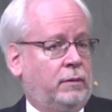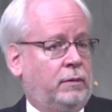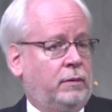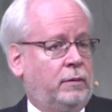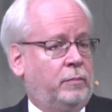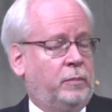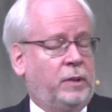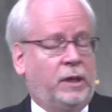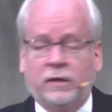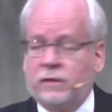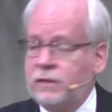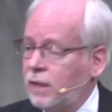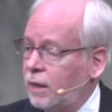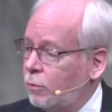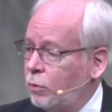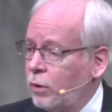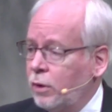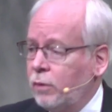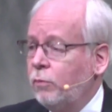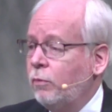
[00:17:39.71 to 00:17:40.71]
because they
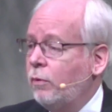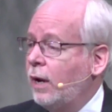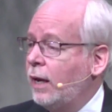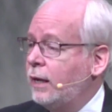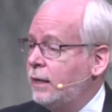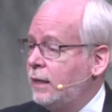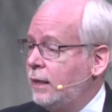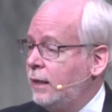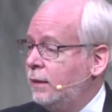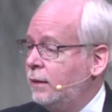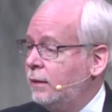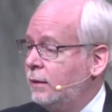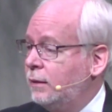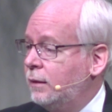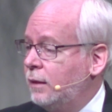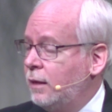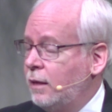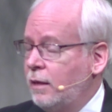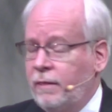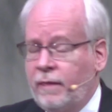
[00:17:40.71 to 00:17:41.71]
weren't ready.
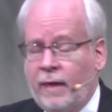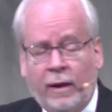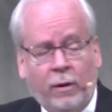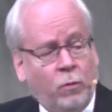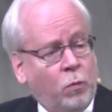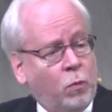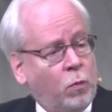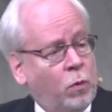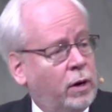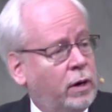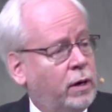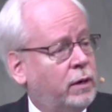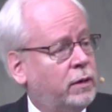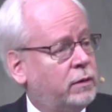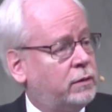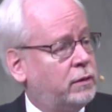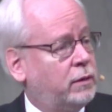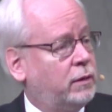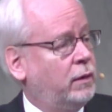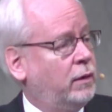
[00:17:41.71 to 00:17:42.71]
They
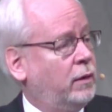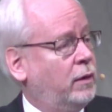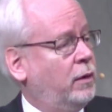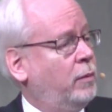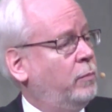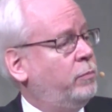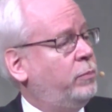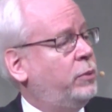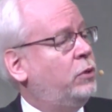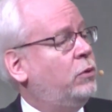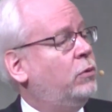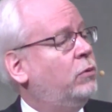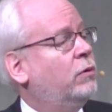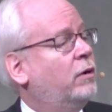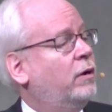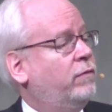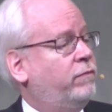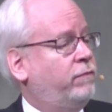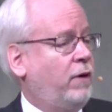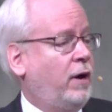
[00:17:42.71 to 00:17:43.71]
weren't
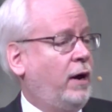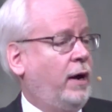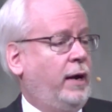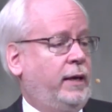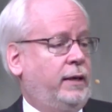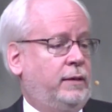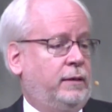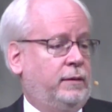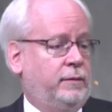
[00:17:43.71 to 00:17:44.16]
purified.